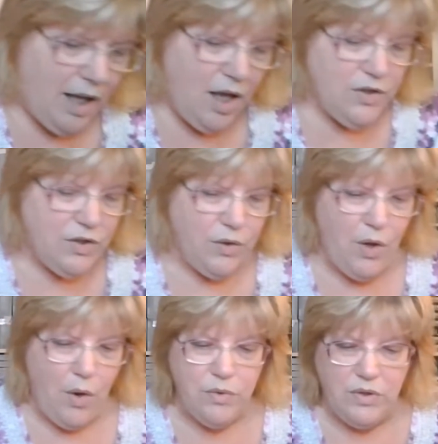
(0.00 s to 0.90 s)
So
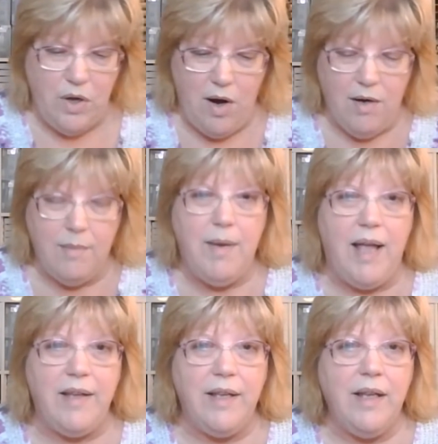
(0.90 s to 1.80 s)
those are
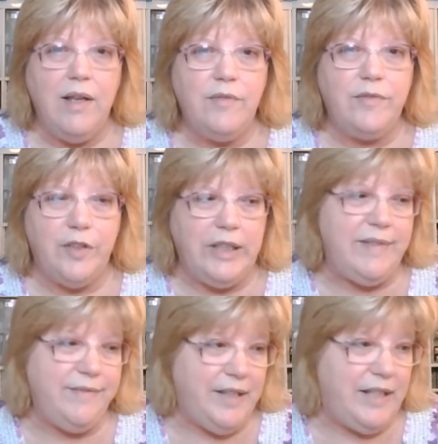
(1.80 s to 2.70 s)
my fully
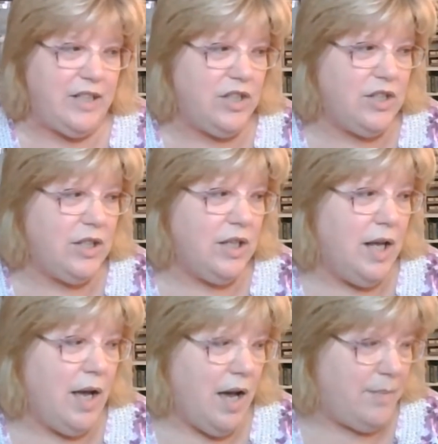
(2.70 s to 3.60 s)
finished
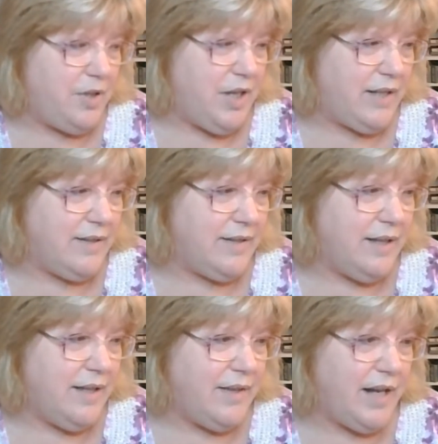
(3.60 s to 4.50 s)
objects
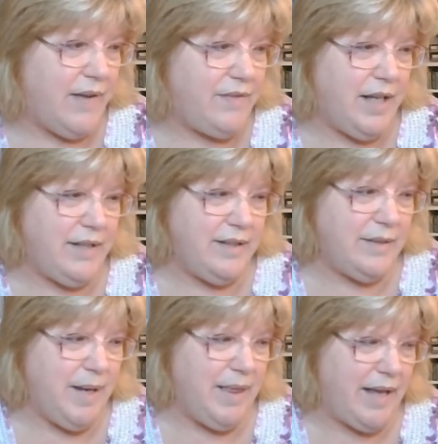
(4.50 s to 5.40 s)
that I've done since
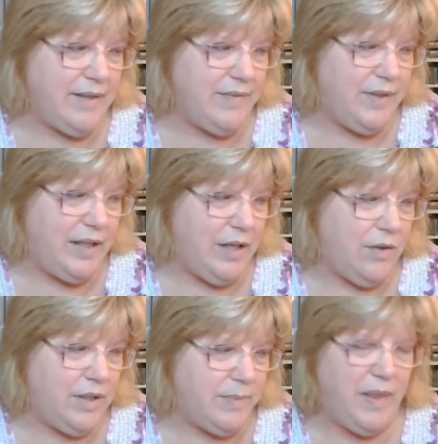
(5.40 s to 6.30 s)
my last video.
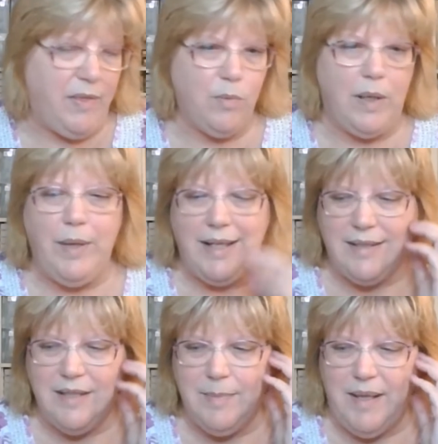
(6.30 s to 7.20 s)
It's been 3 weeks
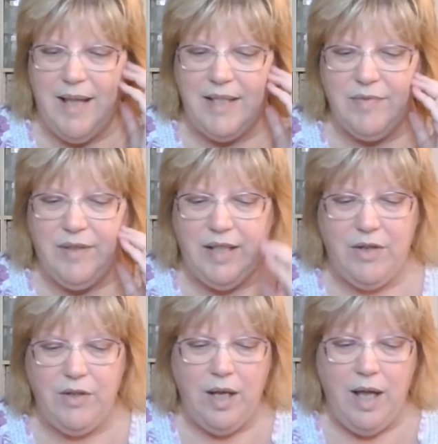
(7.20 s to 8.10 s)
since my last
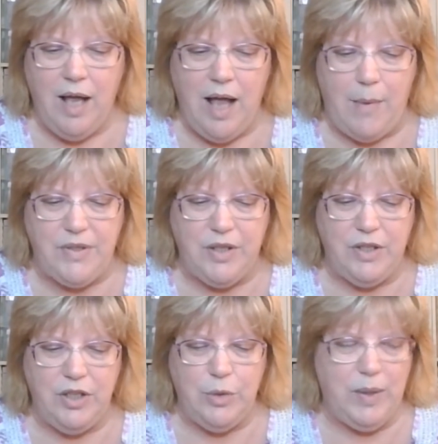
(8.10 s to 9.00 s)
video. I was going
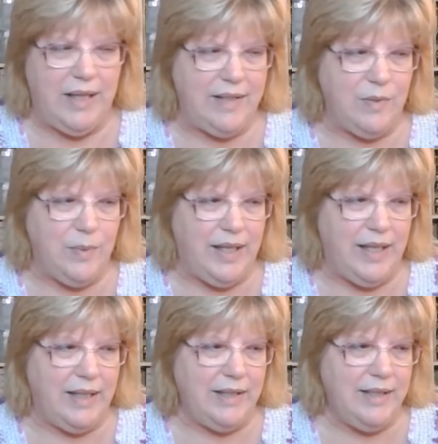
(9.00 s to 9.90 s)
to do one last
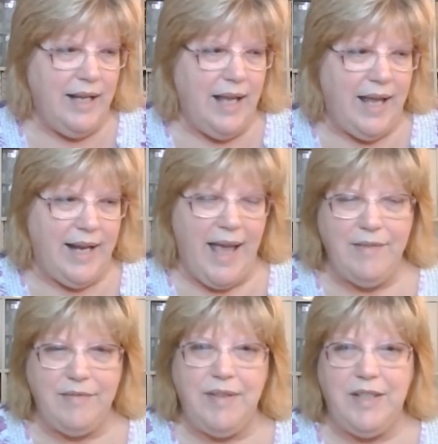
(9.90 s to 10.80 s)
weekend, and I
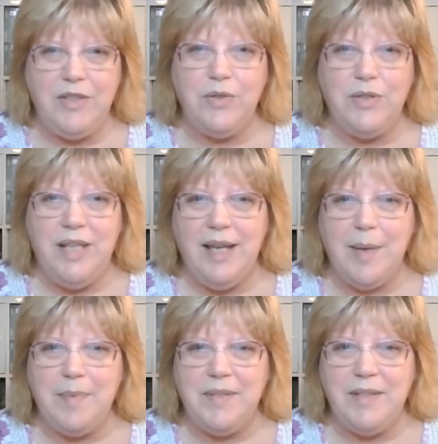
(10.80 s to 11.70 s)
hadn't finished those teacups,